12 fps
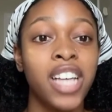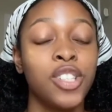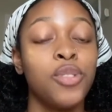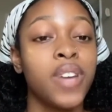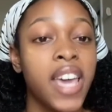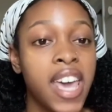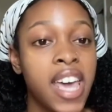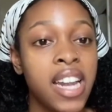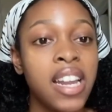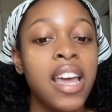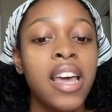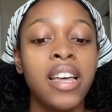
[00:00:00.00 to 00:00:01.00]
you can
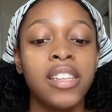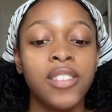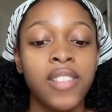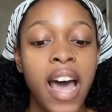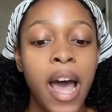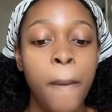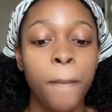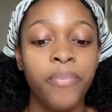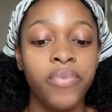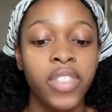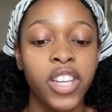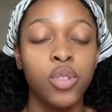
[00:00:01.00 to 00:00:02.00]
so that
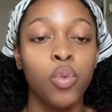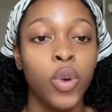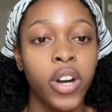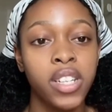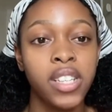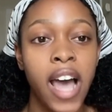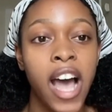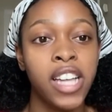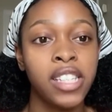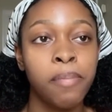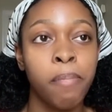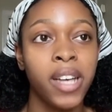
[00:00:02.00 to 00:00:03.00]
this works
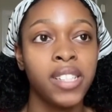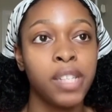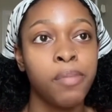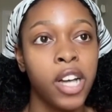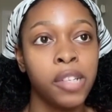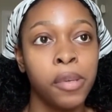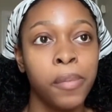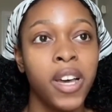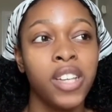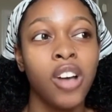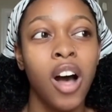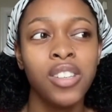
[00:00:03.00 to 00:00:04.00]
as best as possible
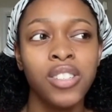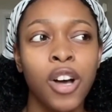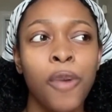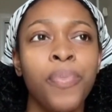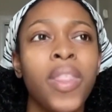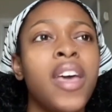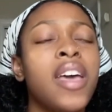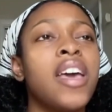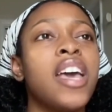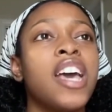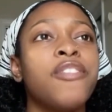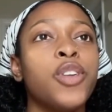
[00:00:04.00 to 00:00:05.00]
because also
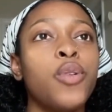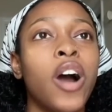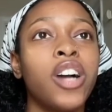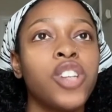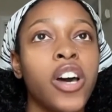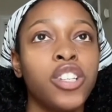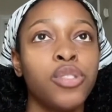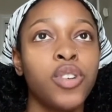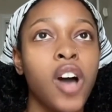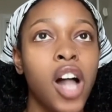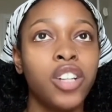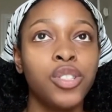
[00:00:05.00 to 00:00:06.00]
if you are talking to a
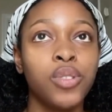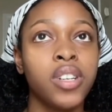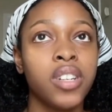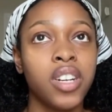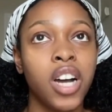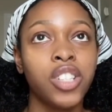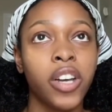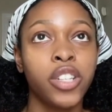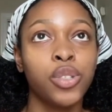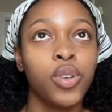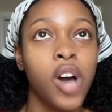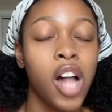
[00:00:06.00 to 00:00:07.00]
college student and not talking
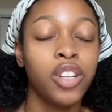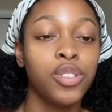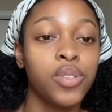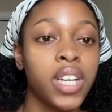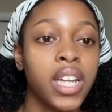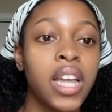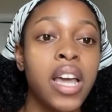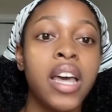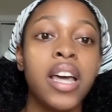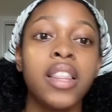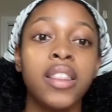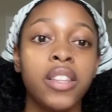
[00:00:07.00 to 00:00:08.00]
to a college student,
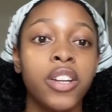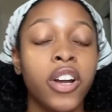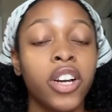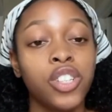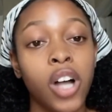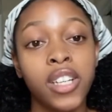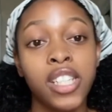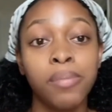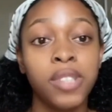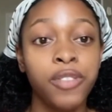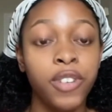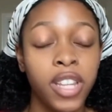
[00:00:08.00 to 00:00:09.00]
you're going to talk to them
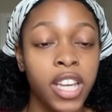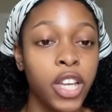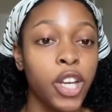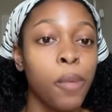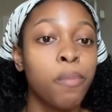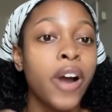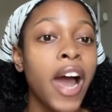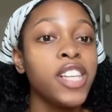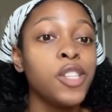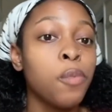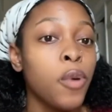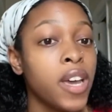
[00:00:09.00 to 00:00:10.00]
differently. Your
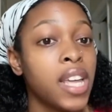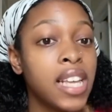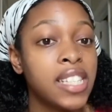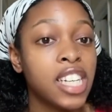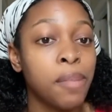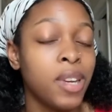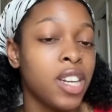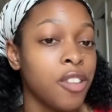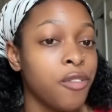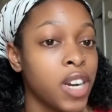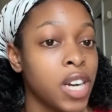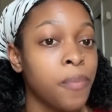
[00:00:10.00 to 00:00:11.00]
price point is going to be
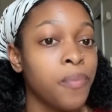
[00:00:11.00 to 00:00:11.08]
different